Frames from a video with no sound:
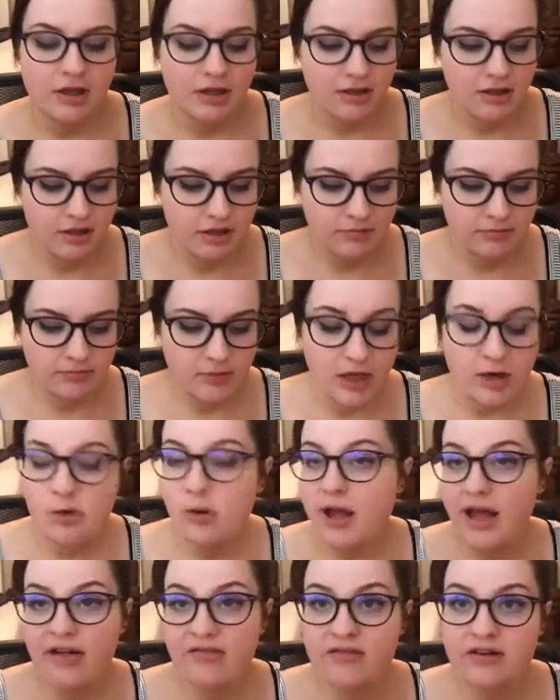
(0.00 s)
Eh, I
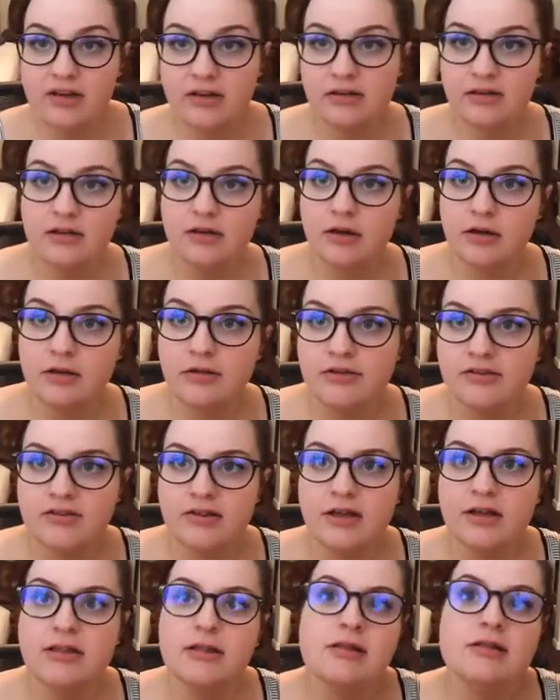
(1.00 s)
don't have any other colors
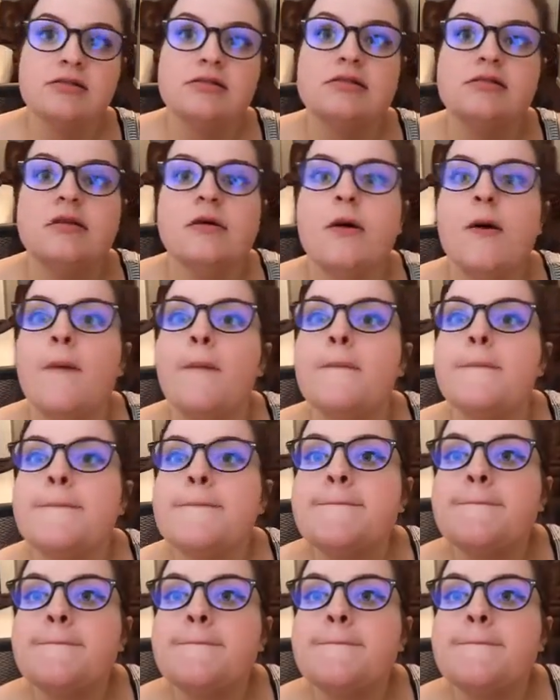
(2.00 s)
like this, so